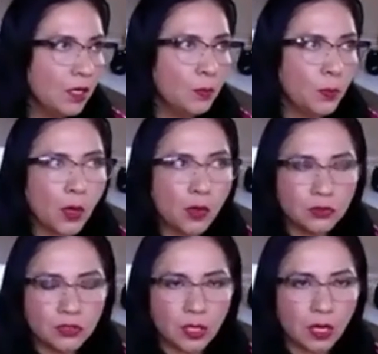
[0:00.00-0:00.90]

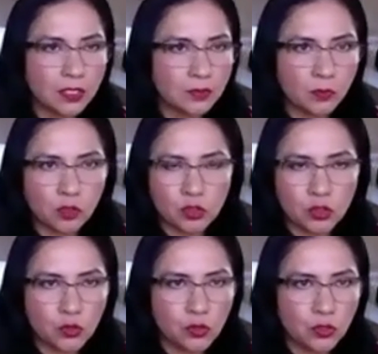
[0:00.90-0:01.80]
postcards,
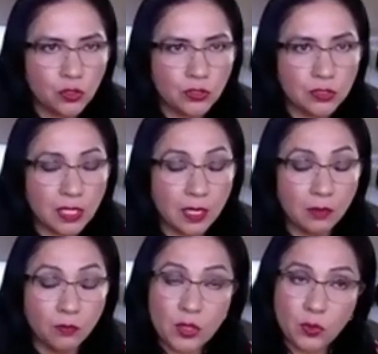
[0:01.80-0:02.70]
brochures,
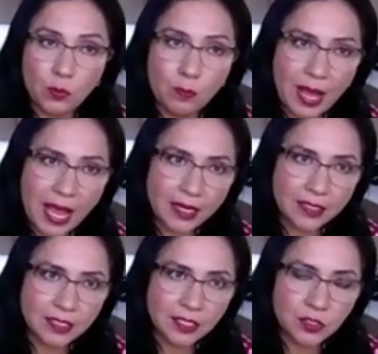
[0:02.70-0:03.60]
we do
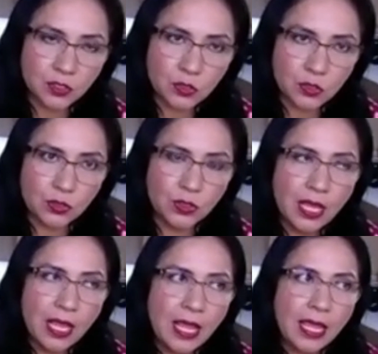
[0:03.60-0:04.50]
magazines too,
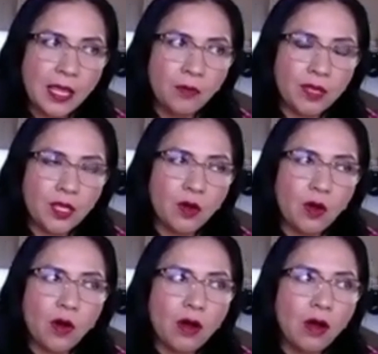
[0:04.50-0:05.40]
and we go
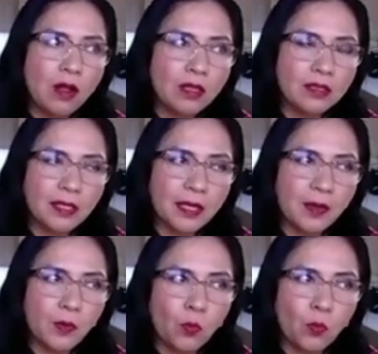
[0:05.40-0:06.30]
all
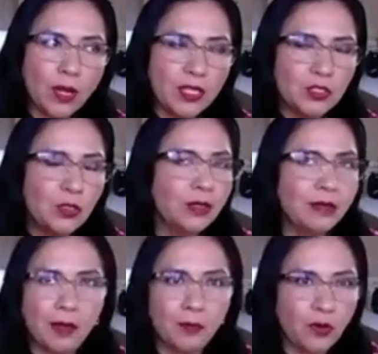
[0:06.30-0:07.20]
the way to
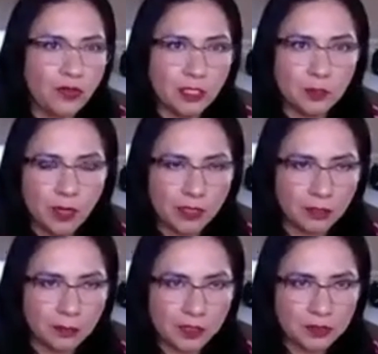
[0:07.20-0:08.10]
a broader
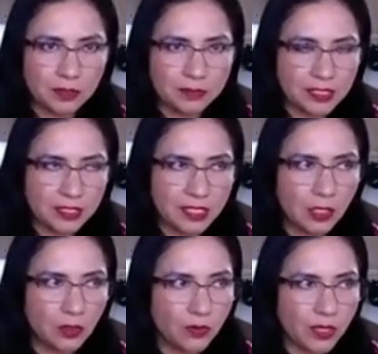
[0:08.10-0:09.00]
spectrum of services,
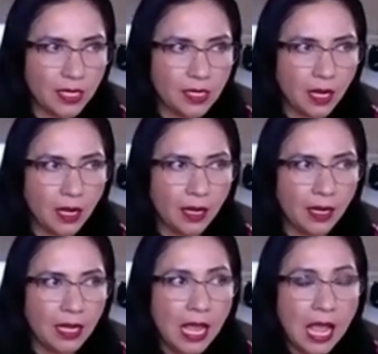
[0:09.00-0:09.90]
including
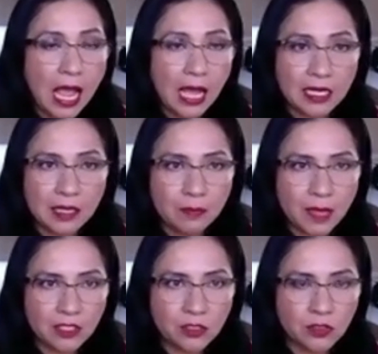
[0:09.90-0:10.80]

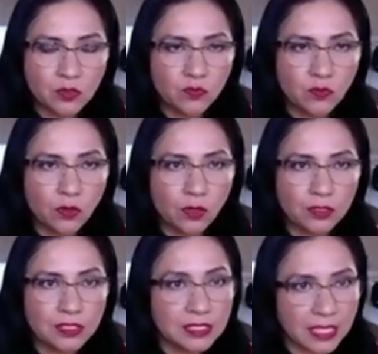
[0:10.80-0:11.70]
animations for
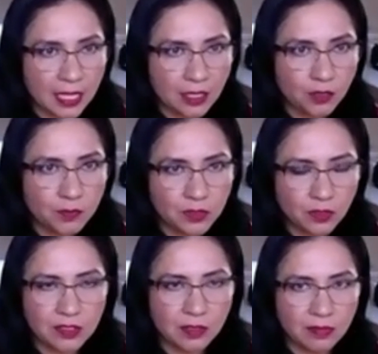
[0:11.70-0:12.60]
stadiums.
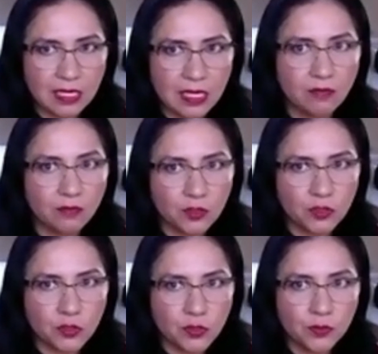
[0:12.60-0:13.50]
Those are really fun
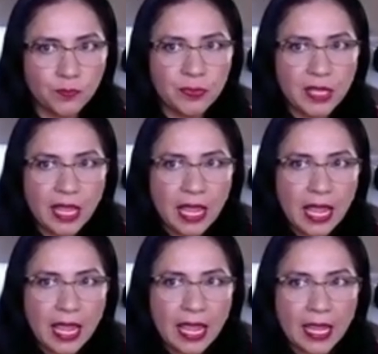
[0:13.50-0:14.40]
to do.
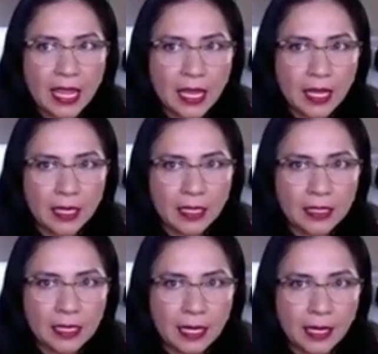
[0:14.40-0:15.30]

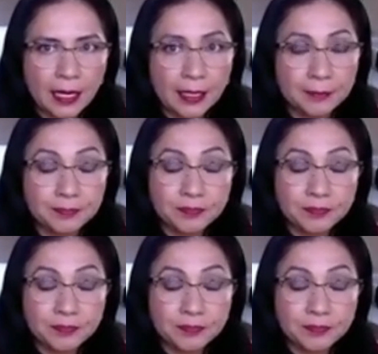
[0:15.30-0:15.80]
And